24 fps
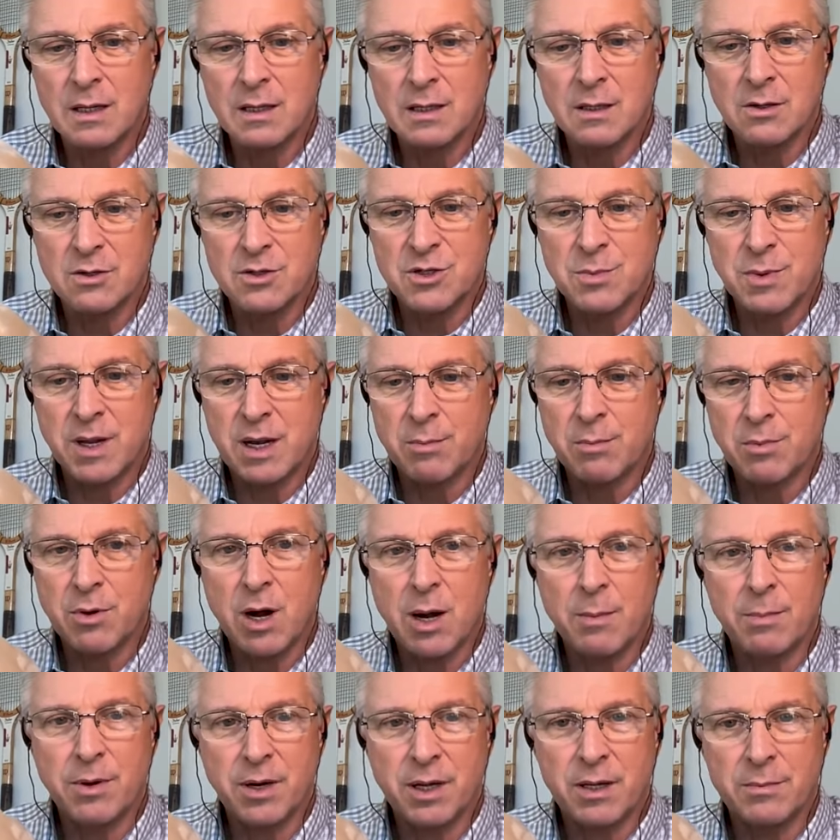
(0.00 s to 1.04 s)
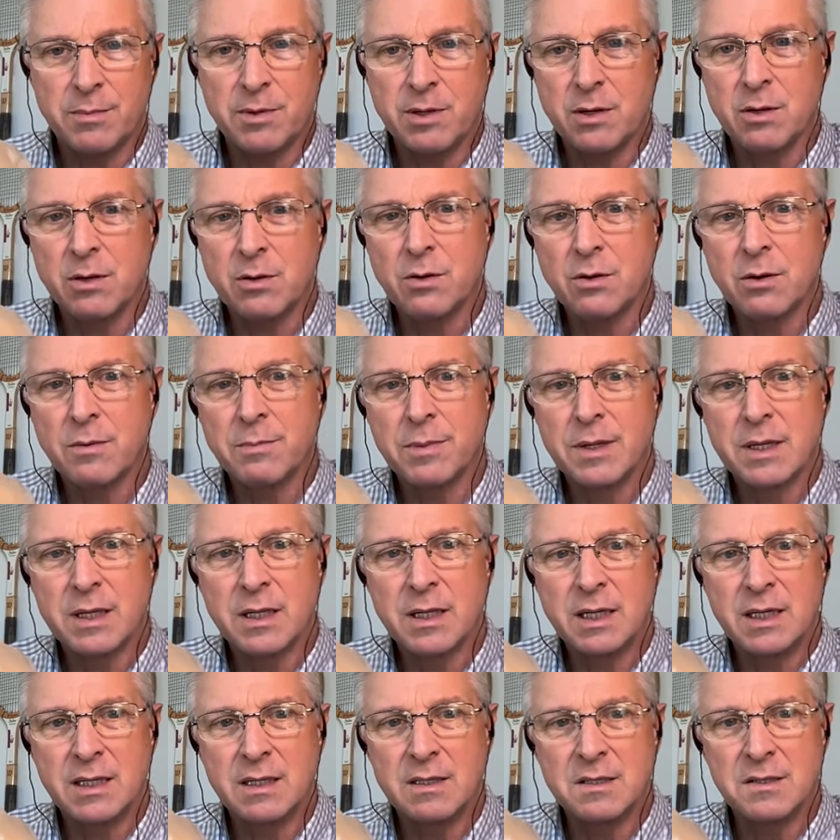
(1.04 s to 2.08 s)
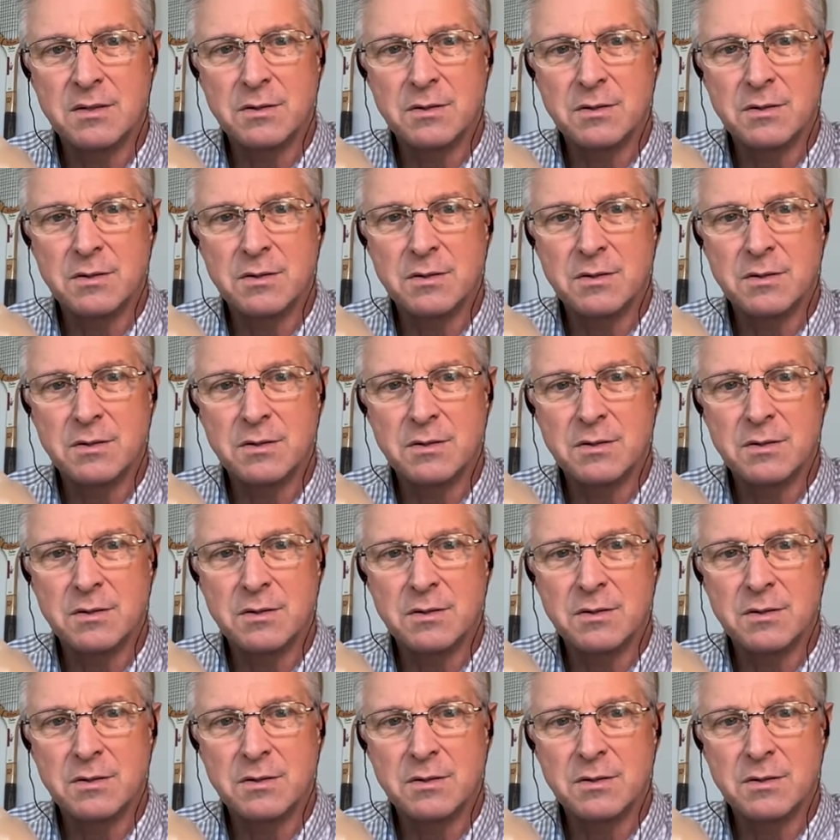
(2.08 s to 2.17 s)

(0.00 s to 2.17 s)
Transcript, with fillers: large amount of property, but her ability